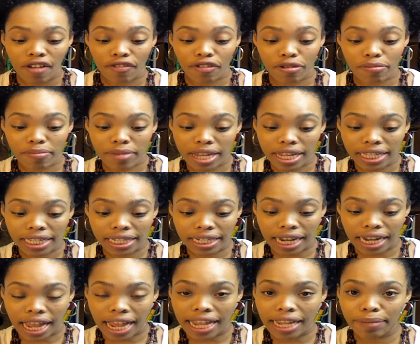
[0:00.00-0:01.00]
For me
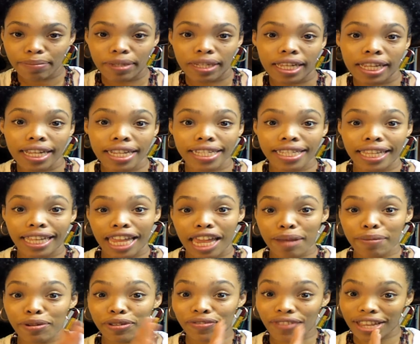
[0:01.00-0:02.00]
tonight, because the
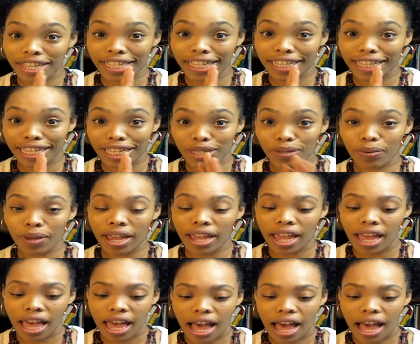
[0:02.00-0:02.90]
camera's facing this way,